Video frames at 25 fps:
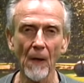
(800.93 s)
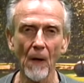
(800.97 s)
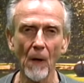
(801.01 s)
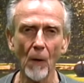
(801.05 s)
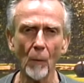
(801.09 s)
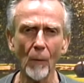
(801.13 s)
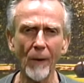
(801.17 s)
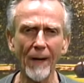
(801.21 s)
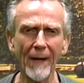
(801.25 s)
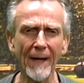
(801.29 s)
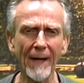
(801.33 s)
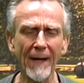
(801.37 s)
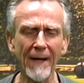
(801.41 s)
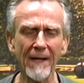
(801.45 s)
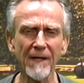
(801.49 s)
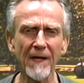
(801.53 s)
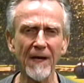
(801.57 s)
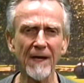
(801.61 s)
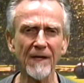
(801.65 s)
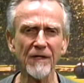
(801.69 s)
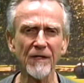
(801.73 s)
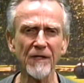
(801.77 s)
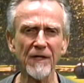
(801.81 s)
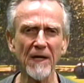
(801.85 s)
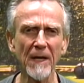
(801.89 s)
Well,
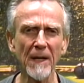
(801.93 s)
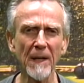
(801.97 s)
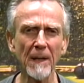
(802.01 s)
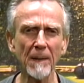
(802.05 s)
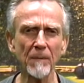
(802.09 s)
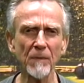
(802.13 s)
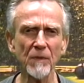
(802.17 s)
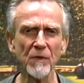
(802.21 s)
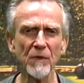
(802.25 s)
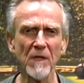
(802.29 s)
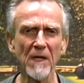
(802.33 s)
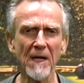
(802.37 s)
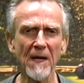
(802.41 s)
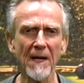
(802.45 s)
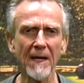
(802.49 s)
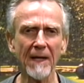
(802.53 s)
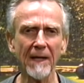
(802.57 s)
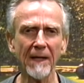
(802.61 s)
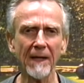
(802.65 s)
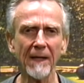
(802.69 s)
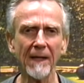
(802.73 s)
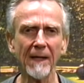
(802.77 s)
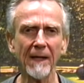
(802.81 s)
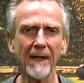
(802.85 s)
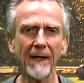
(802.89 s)
it seems
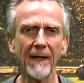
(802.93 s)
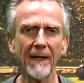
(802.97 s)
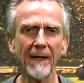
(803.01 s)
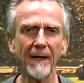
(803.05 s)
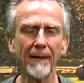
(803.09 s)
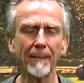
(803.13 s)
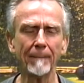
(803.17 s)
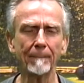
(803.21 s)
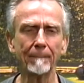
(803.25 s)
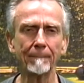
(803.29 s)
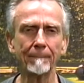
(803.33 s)
like a